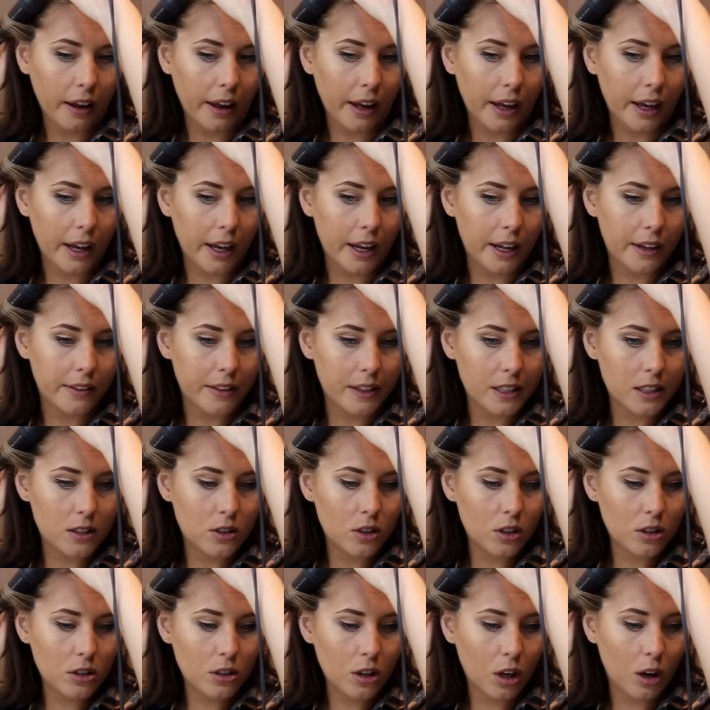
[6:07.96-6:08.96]
And this
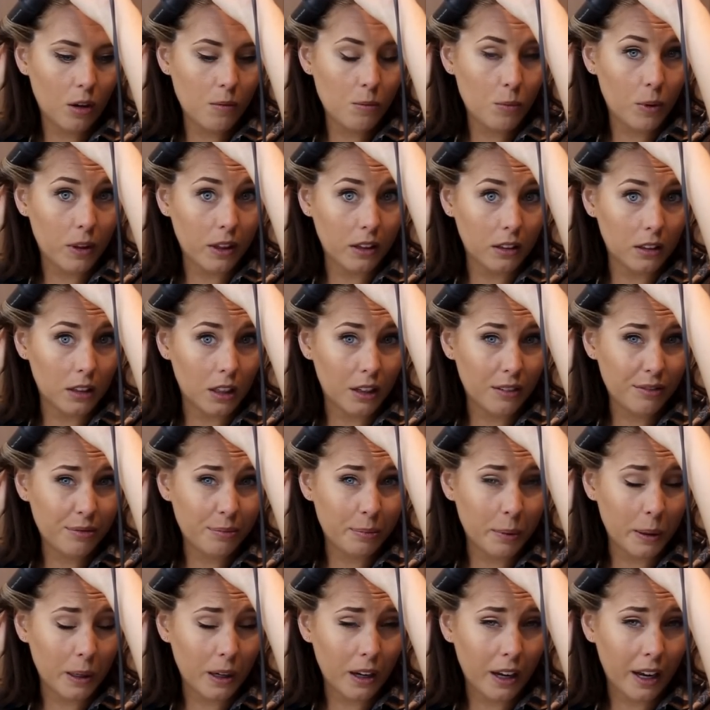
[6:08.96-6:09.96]
does come with a glove,
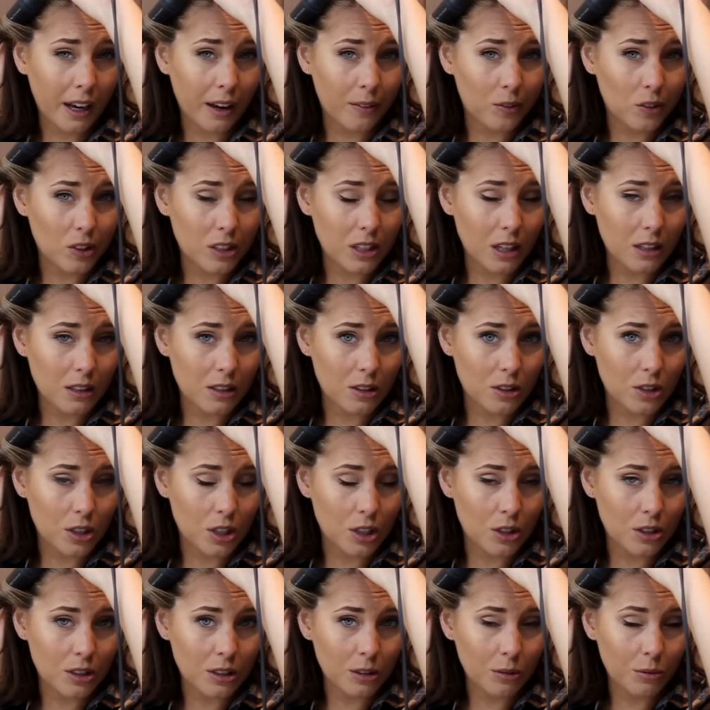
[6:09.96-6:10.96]
but I haven't tended to
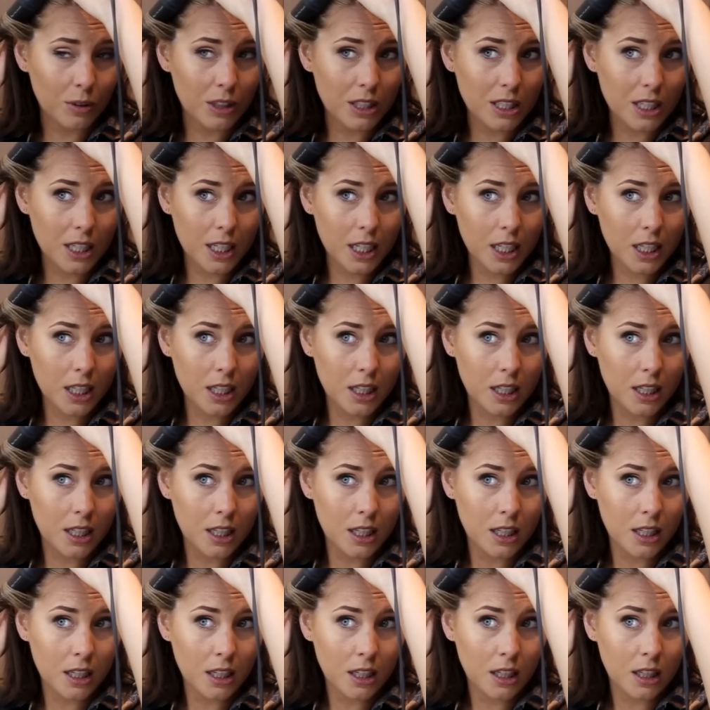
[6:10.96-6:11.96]
use it recently.
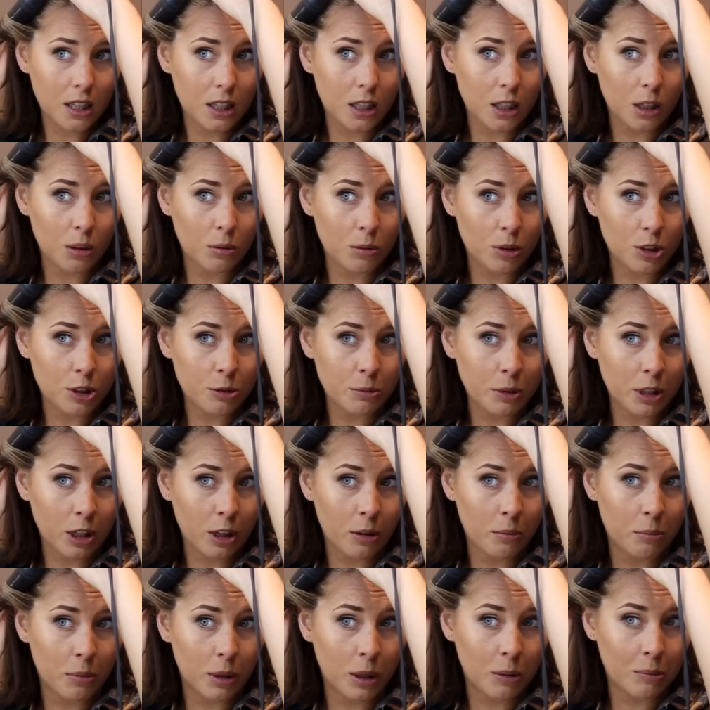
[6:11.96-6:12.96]
You watch me
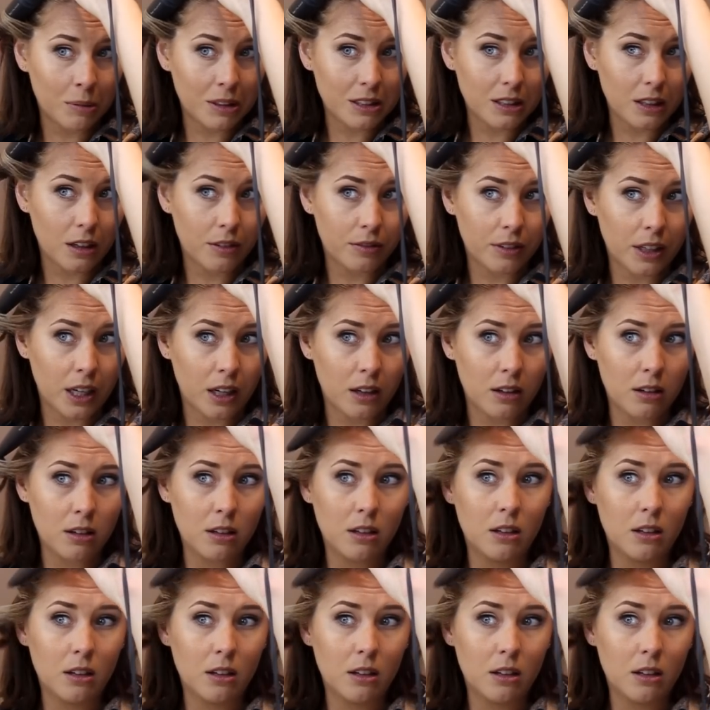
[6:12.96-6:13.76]
go and burn myself now.